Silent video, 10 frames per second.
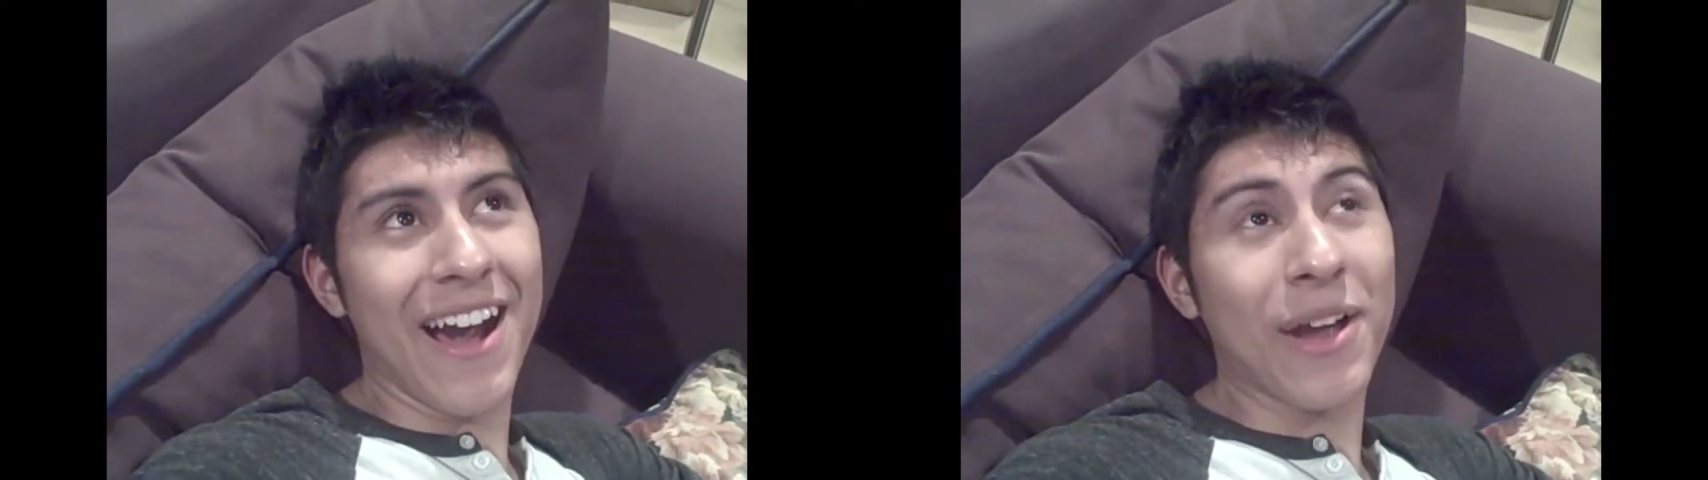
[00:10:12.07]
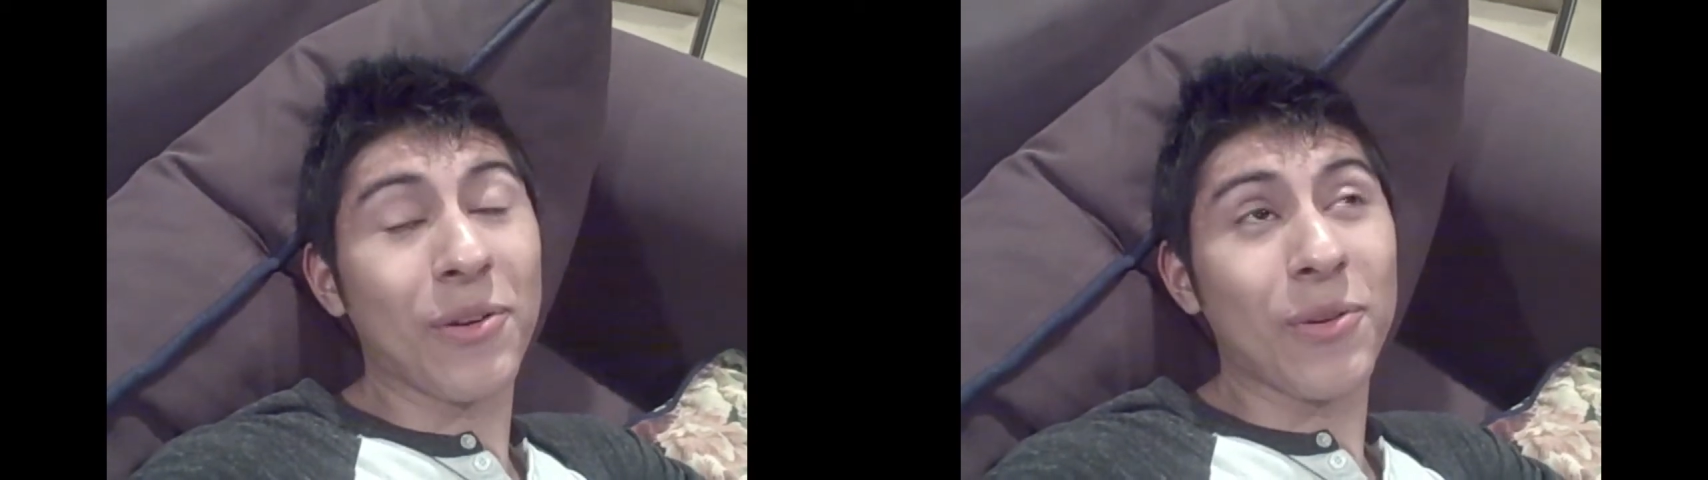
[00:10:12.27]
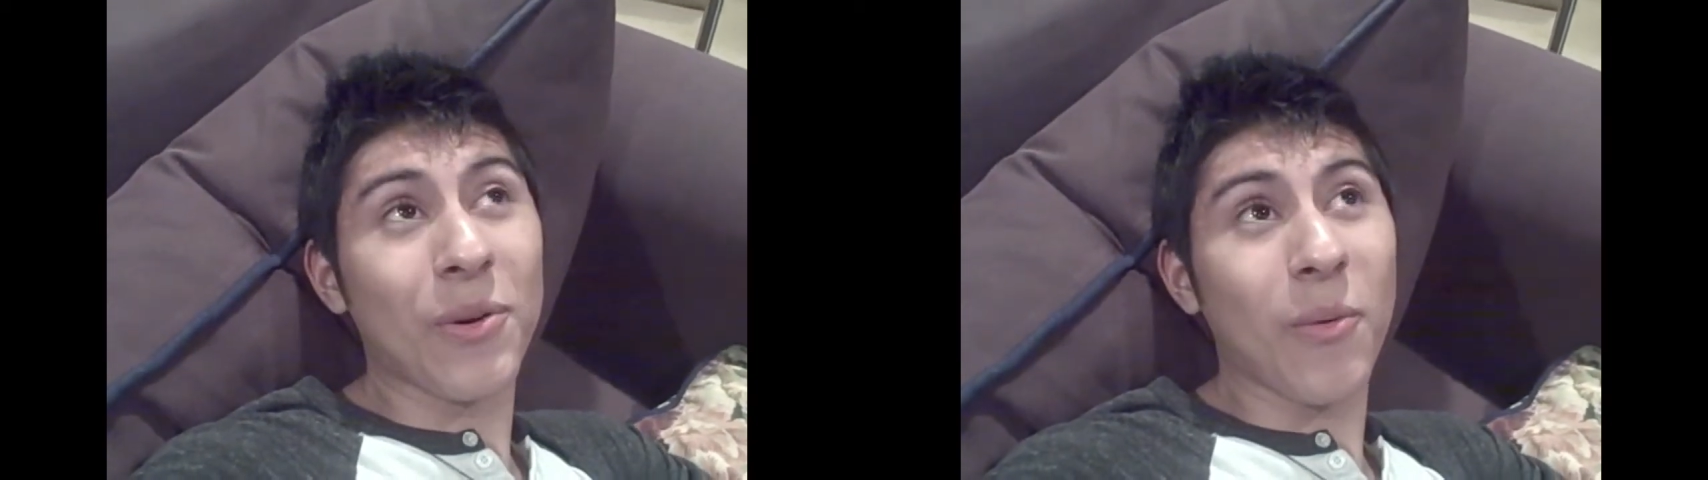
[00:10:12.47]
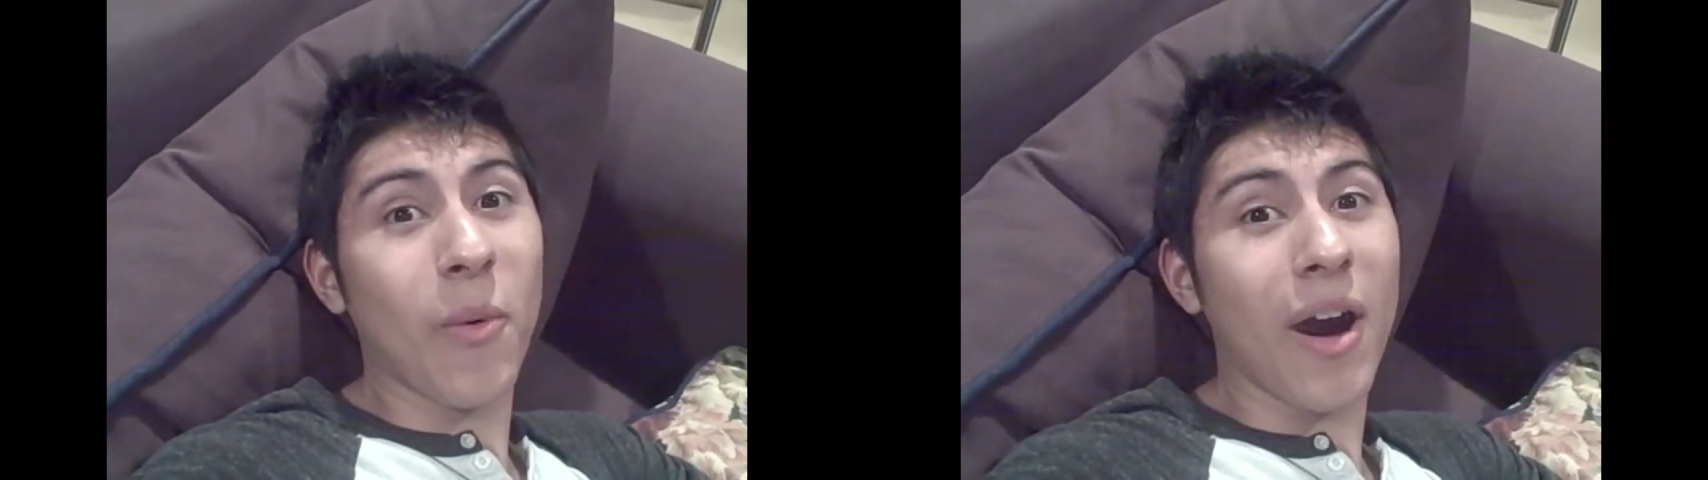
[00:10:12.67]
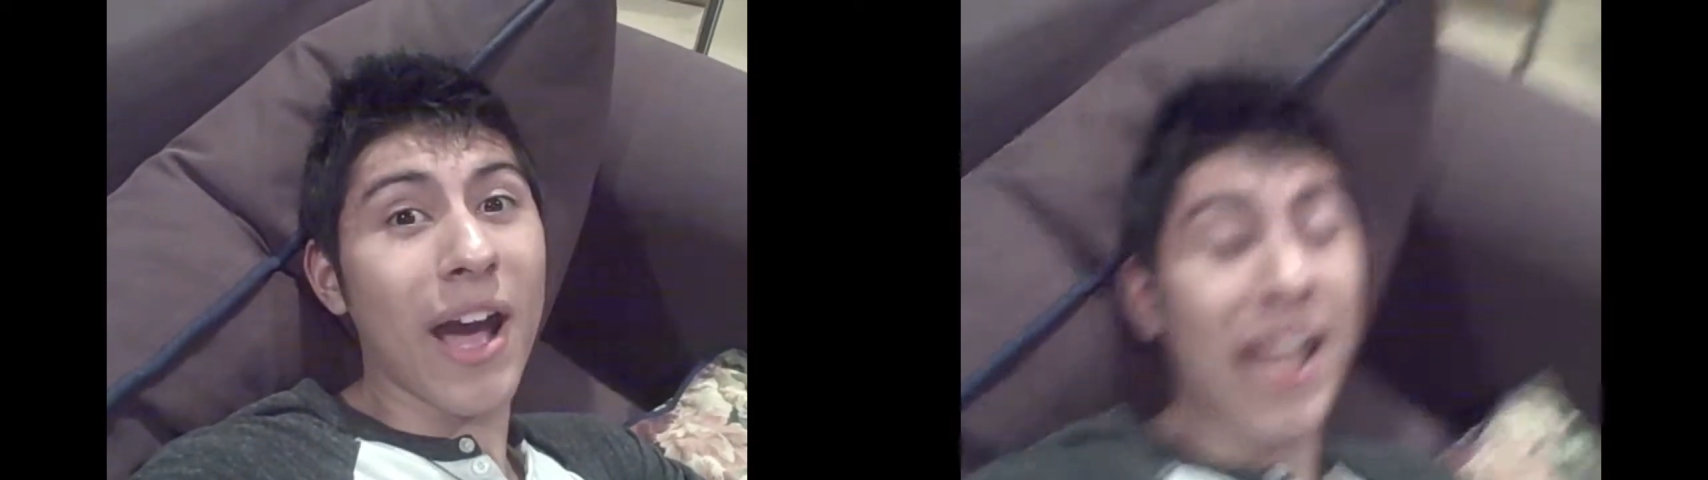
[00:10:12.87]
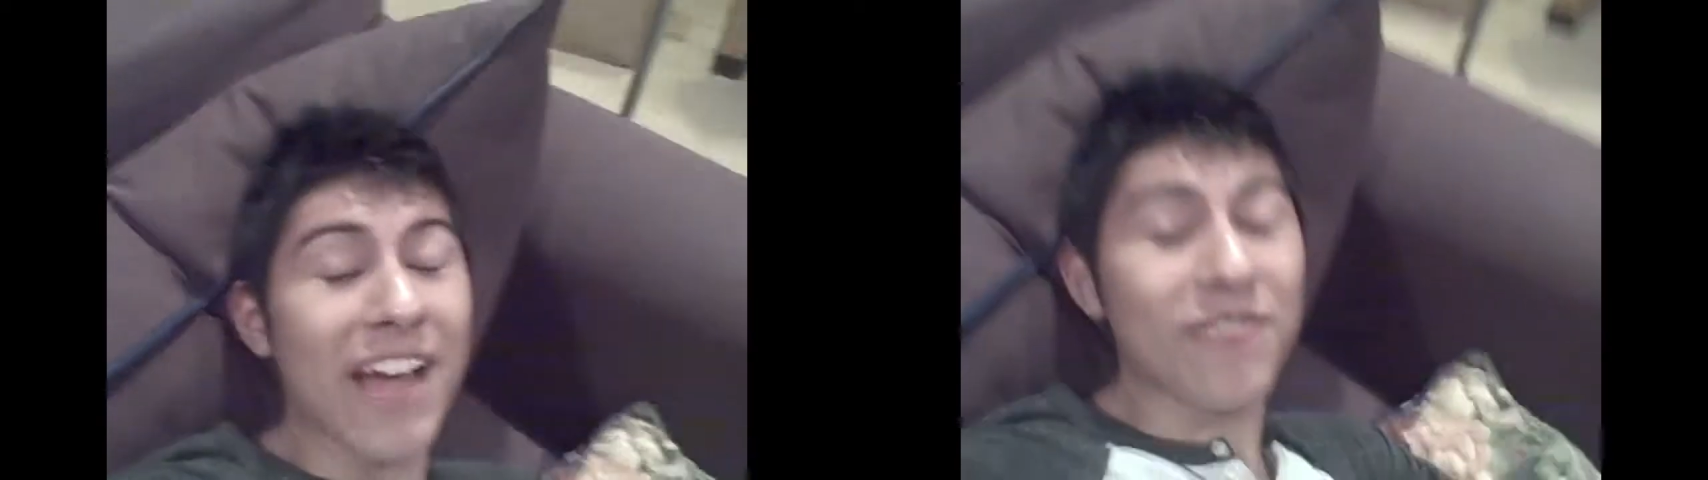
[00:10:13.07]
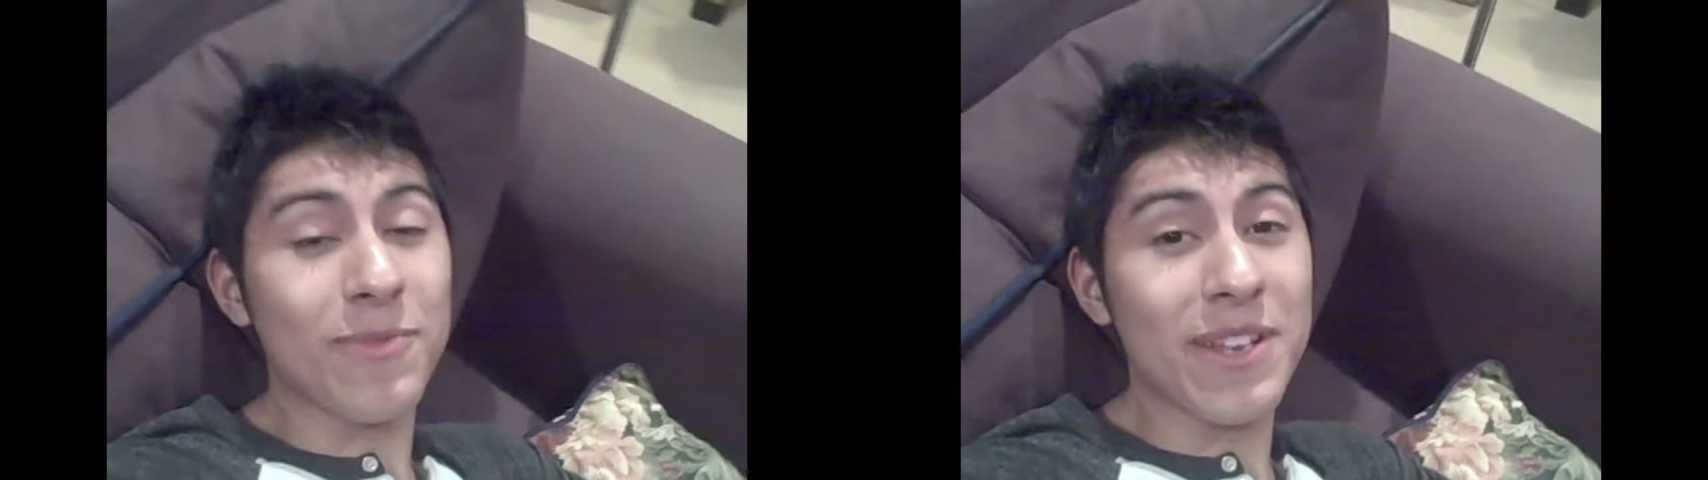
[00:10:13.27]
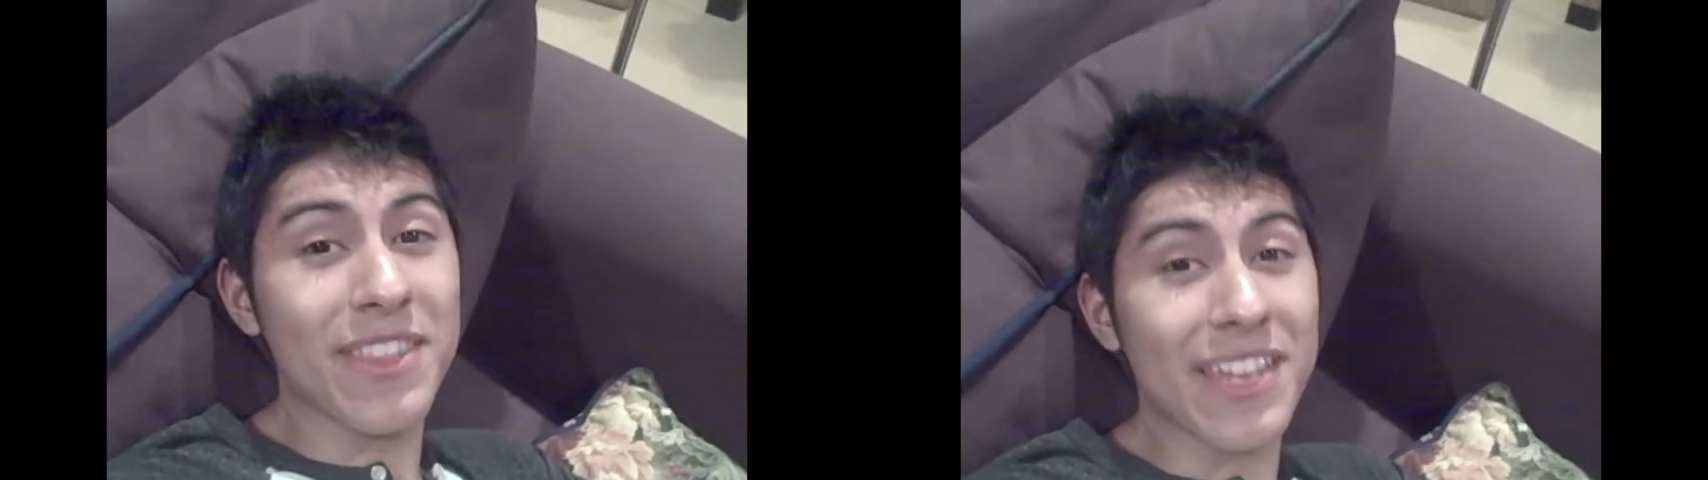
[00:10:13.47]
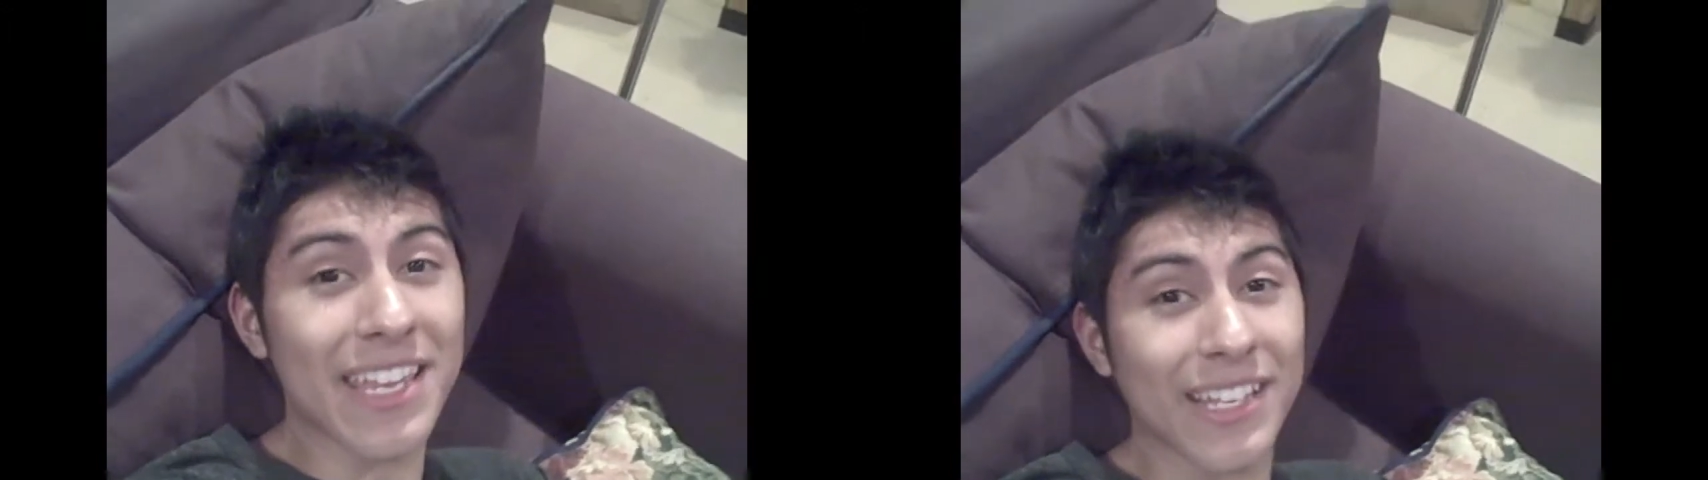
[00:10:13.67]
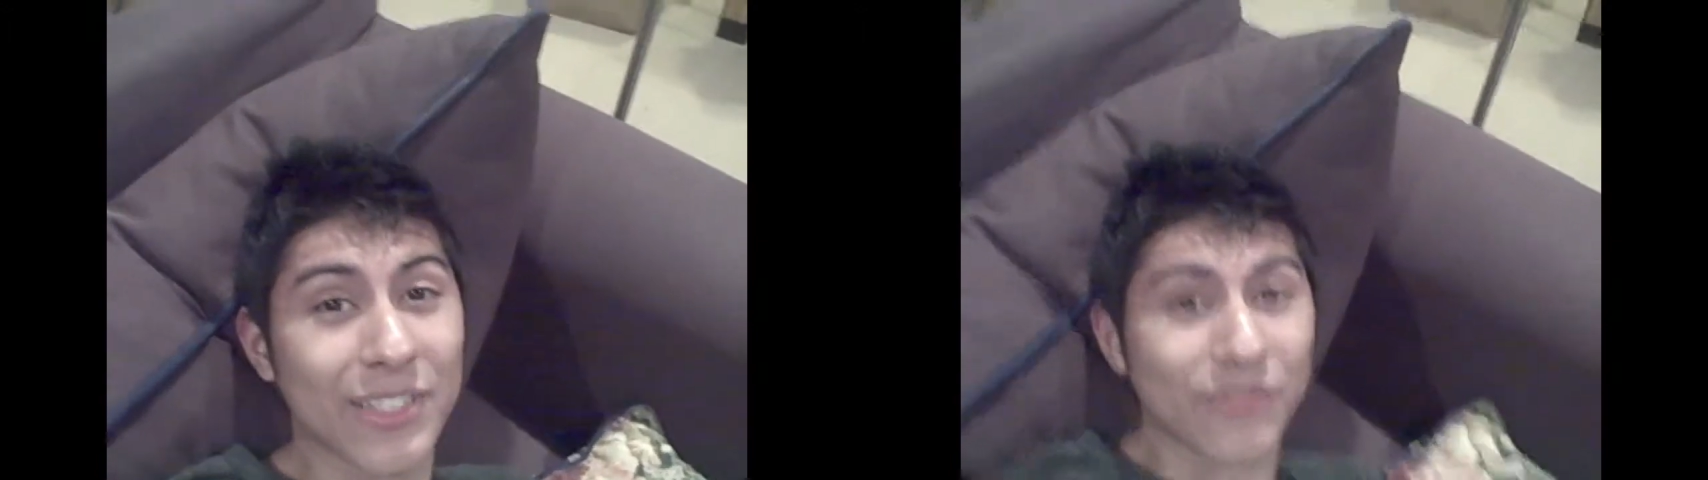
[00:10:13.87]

I don't know why I've been thinking it's